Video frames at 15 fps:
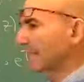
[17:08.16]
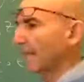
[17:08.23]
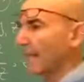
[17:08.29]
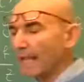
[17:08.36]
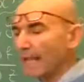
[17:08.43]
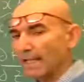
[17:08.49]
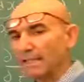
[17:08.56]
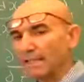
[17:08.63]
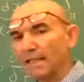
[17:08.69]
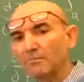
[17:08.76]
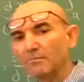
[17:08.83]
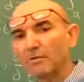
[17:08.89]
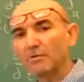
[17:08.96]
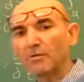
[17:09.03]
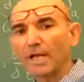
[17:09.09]
end, then
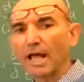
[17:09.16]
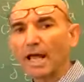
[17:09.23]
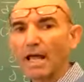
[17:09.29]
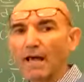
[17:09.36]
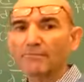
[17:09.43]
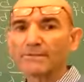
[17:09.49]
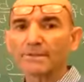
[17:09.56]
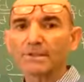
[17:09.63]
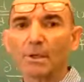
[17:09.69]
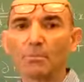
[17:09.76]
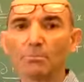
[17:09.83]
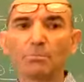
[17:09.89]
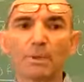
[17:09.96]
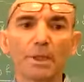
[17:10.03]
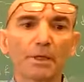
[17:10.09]
we will have
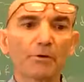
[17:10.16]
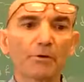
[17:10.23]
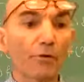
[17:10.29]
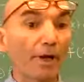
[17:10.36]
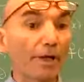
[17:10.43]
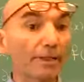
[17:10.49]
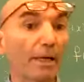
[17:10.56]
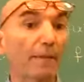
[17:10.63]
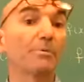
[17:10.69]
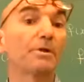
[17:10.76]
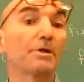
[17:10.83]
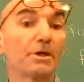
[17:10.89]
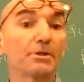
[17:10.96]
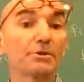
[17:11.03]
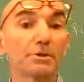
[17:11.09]
some great
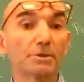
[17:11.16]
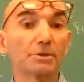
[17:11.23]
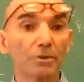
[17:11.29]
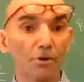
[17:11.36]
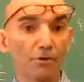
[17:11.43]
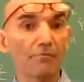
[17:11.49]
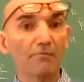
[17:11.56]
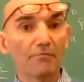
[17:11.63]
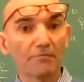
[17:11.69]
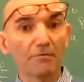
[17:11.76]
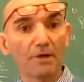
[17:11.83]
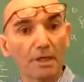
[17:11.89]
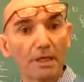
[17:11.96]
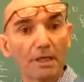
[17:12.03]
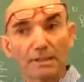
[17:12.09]
applications of
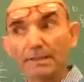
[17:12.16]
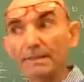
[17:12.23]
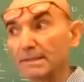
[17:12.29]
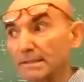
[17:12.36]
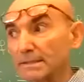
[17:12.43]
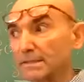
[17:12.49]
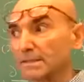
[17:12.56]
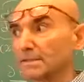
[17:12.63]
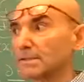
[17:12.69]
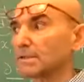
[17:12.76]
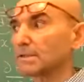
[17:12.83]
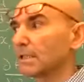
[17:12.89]
this